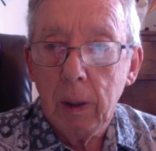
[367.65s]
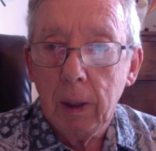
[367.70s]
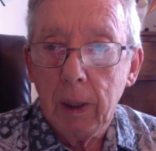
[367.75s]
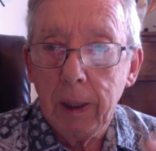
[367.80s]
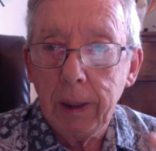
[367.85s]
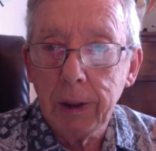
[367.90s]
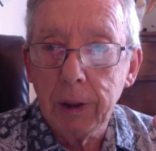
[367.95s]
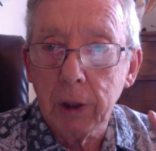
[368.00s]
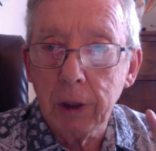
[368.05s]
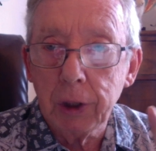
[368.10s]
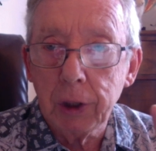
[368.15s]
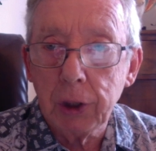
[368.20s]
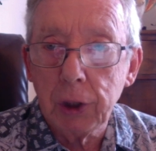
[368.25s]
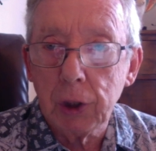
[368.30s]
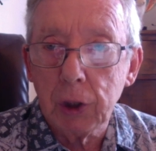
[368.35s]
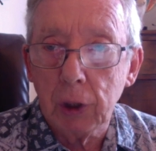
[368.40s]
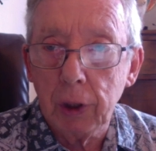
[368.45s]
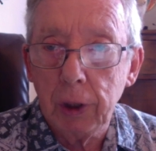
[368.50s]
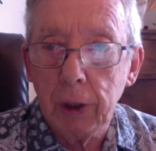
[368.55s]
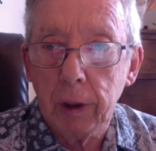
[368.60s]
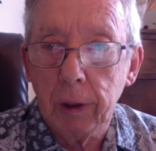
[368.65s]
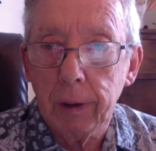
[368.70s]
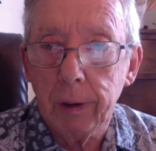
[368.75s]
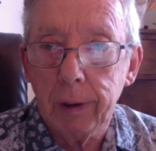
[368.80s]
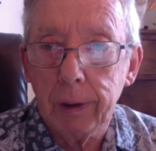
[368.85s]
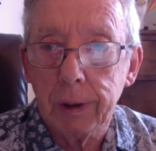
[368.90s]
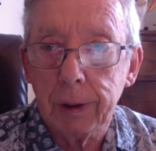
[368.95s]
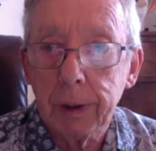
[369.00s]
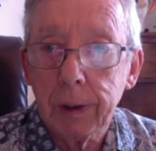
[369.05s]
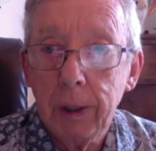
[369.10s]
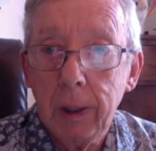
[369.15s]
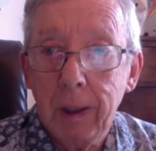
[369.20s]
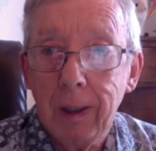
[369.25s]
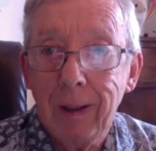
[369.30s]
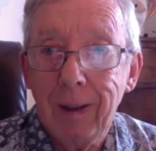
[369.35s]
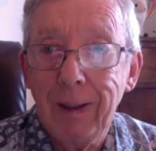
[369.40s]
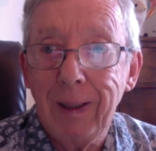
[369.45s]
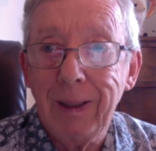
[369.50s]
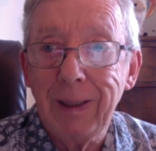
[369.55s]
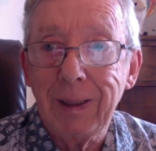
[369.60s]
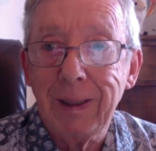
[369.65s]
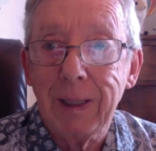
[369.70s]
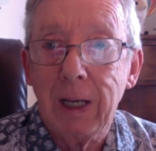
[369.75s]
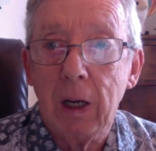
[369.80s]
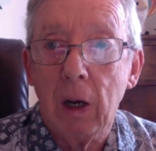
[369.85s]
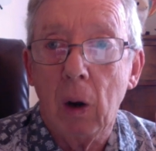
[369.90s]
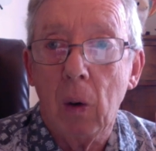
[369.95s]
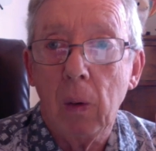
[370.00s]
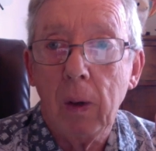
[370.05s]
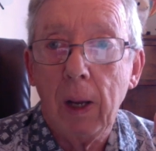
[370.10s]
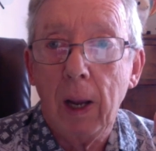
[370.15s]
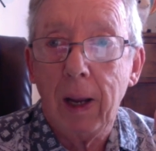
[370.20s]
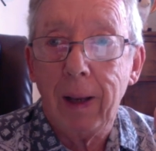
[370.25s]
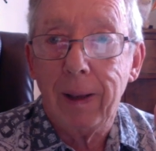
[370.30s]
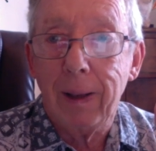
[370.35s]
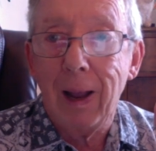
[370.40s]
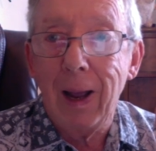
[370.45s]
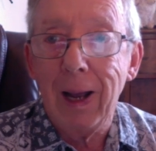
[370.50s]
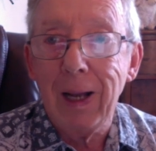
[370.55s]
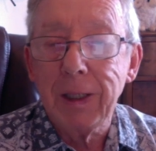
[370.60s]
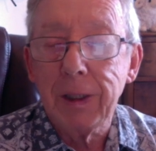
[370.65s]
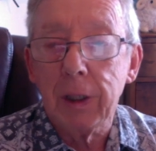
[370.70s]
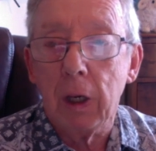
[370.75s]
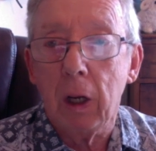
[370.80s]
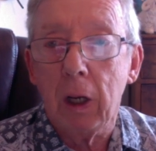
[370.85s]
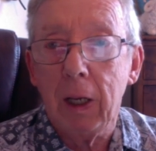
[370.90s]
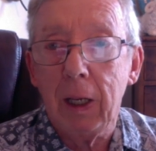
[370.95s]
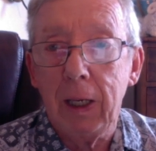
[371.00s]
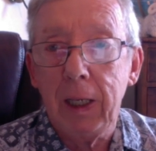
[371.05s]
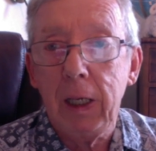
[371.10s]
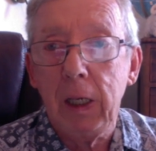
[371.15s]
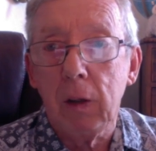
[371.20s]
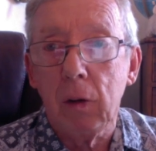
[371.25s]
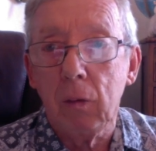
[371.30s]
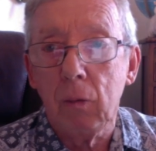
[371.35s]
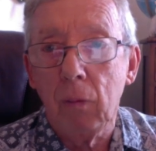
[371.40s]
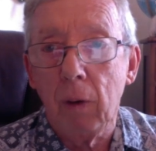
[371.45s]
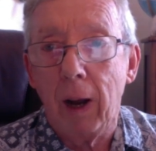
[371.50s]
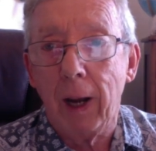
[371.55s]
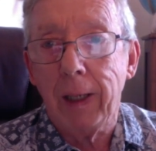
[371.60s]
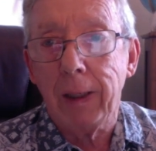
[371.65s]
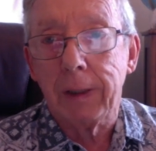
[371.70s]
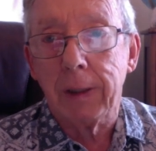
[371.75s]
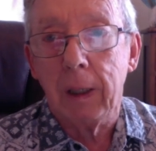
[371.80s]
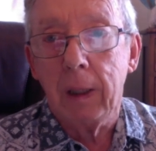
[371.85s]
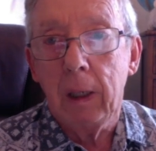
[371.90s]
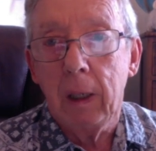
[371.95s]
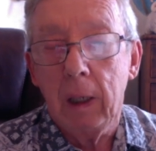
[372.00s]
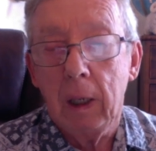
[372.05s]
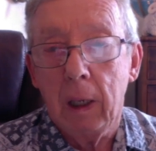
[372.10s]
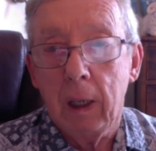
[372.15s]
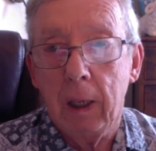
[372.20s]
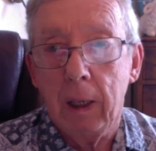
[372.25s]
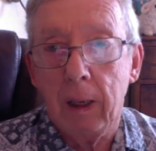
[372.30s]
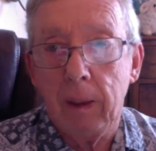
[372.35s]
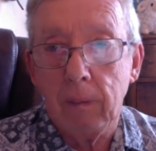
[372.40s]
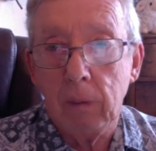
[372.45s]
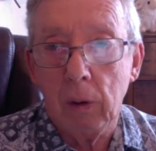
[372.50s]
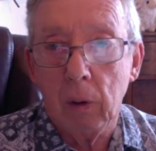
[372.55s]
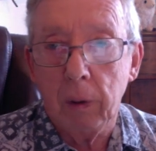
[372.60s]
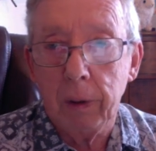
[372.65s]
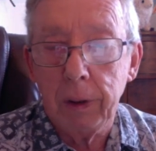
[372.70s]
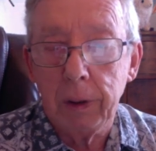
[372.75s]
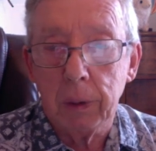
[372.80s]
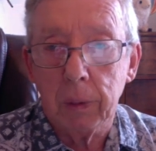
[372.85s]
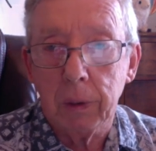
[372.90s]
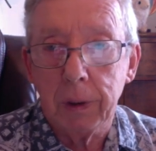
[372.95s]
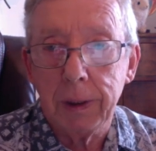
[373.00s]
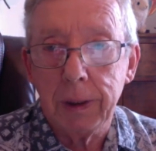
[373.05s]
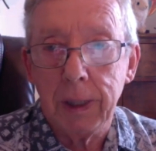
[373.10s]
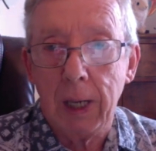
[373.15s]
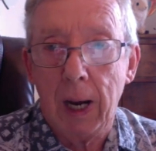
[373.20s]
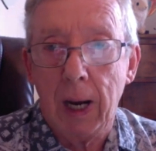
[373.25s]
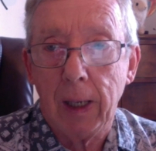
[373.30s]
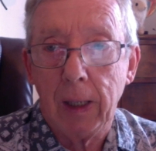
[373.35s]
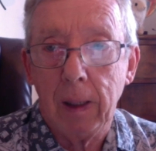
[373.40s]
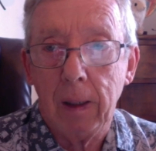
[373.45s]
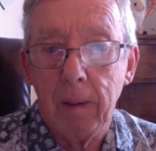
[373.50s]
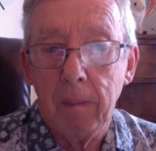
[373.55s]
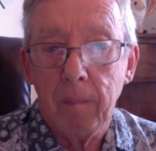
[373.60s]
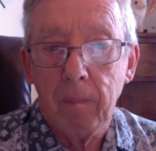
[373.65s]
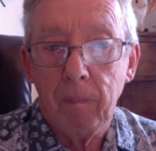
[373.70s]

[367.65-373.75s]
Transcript: He's done a study on us, and he said, okay, there's a legal right, and I'm going to attack.